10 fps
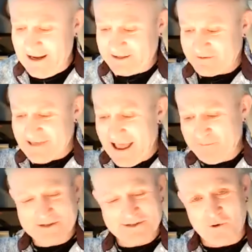And so
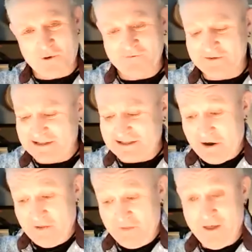that puts more emphasis
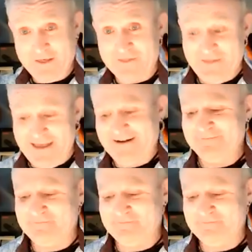on the then.